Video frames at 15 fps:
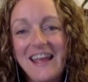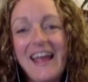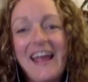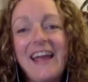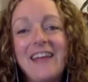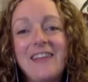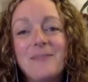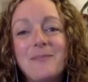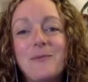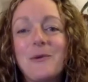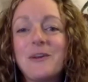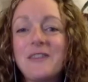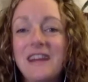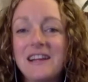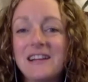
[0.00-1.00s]
And the more
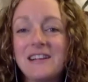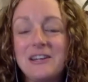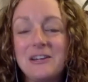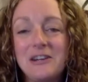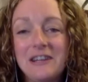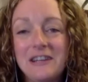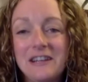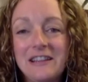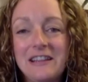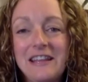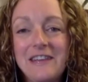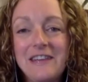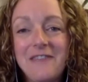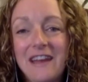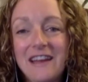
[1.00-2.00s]
likely you're going to
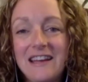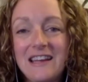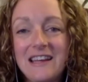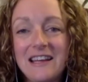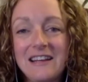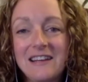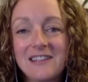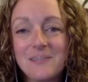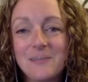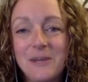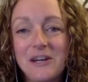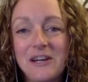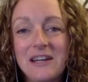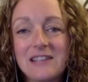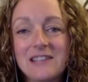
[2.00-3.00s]
leave that eating
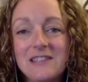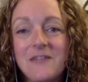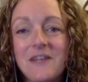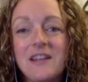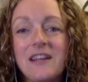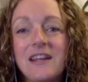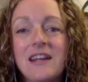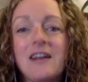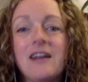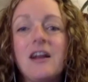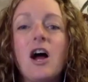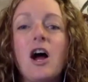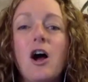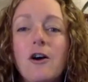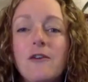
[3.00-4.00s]
experience feeling
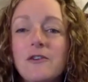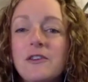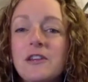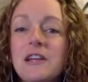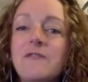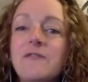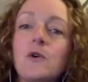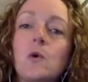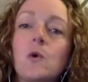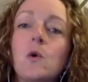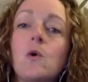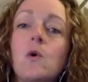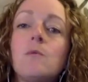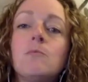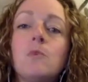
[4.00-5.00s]
overly
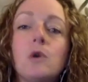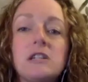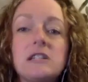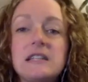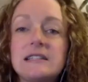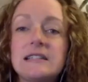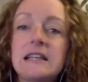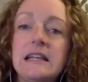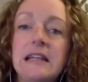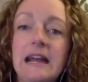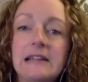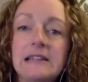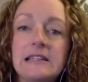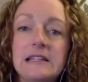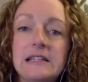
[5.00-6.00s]
full, more
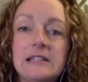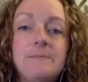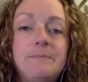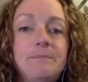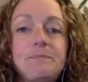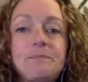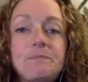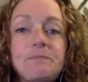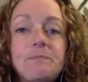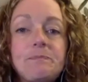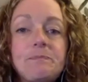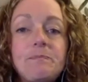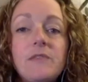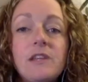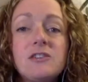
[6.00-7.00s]
disconnected
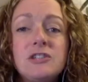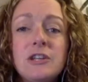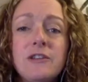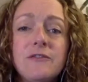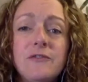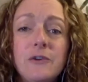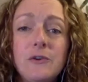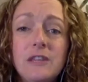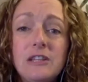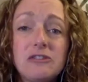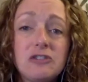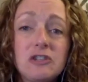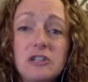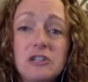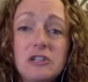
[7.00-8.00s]
to the food that
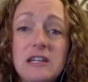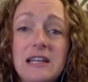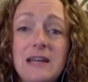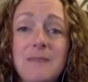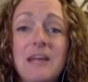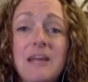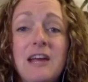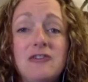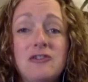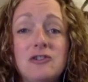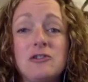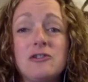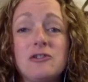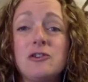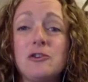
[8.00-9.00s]
you're eating, because
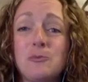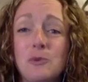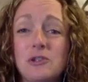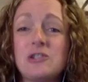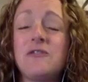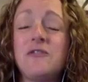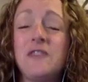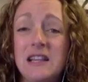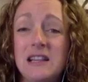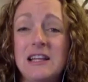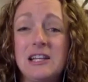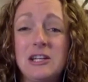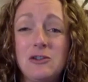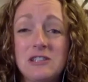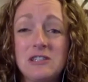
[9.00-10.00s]
you're more so feeling like
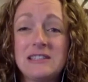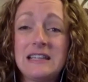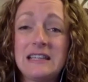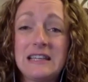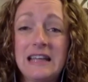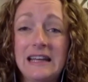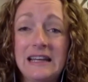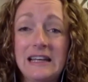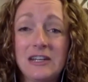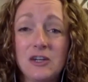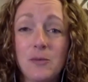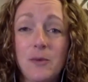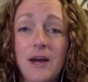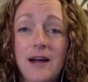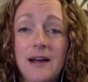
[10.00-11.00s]
you just need to get it in your
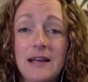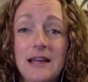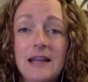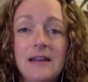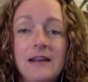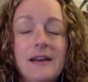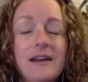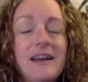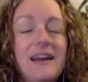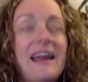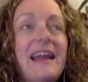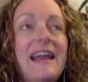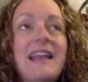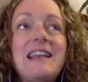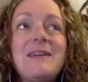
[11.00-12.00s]
body.
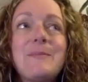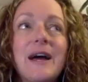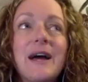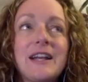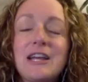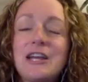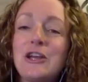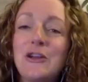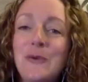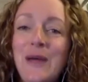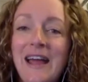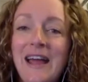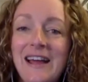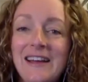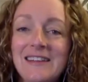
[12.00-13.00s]
Anybody who
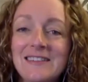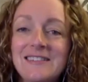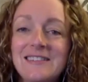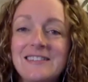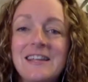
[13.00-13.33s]
has